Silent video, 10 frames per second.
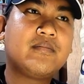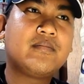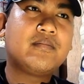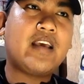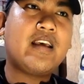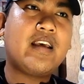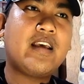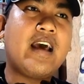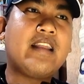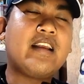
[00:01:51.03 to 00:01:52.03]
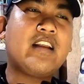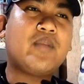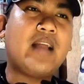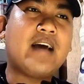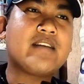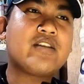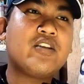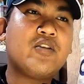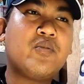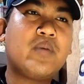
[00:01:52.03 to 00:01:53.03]
Okay, and then it will ask
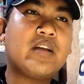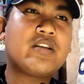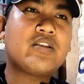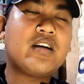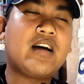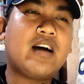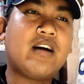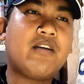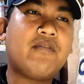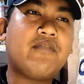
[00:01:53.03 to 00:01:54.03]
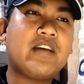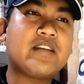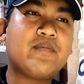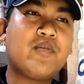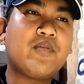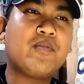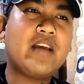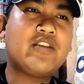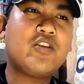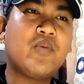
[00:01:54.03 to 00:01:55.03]
you which Facebook page
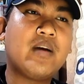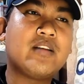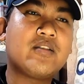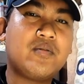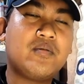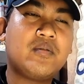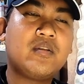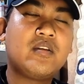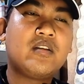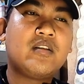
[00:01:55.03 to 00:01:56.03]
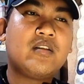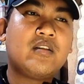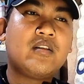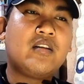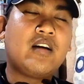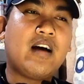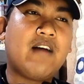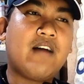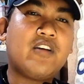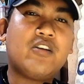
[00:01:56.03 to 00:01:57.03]
you want to
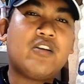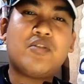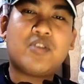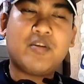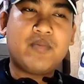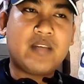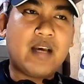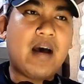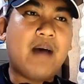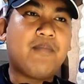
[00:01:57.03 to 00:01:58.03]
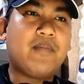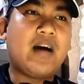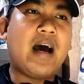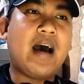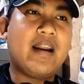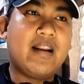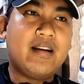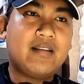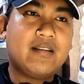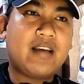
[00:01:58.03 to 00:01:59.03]
have your YouTube tab app added.
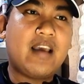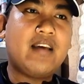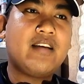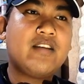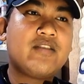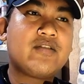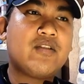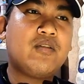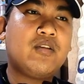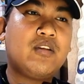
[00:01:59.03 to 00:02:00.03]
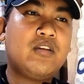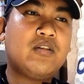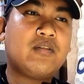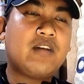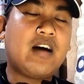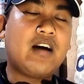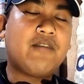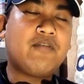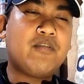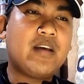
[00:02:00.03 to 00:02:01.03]
Okay, so look,
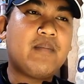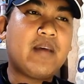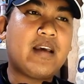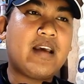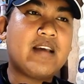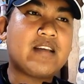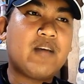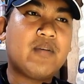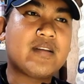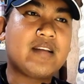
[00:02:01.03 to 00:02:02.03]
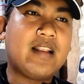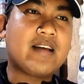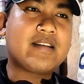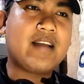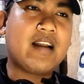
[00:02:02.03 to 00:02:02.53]
for me, in my case, I will select San